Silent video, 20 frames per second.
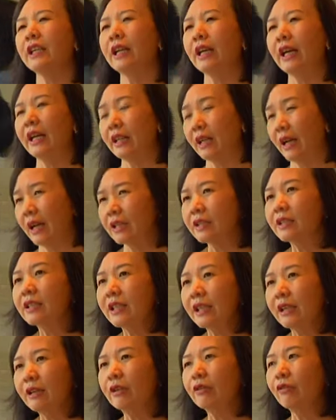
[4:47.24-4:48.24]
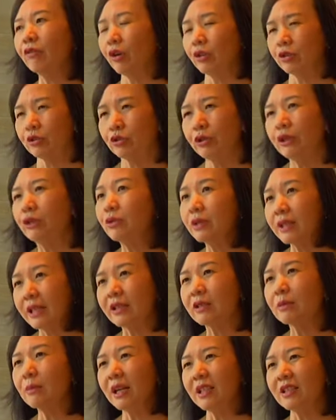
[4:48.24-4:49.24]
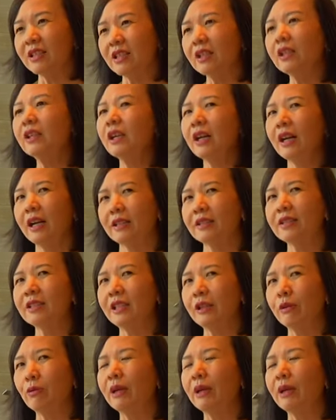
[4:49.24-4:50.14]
and see for 3 to 6 months, and see